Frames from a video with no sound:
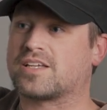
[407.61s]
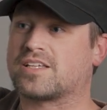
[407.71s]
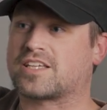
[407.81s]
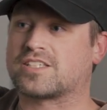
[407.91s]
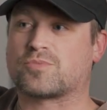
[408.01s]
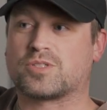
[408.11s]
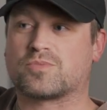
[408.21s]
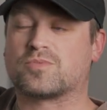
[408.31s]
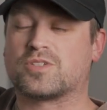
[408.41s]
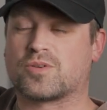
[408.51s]
because
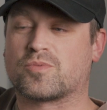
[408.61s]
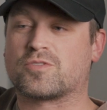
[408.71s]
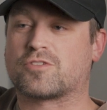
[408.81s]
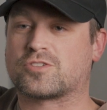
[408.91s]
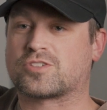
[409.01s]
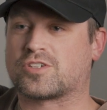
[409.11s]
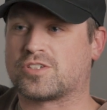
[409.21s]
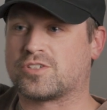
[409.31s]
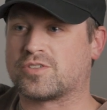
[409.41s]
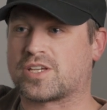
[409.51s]
we, when we first
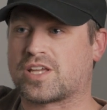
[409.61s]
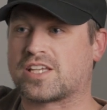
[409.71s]
started doing it,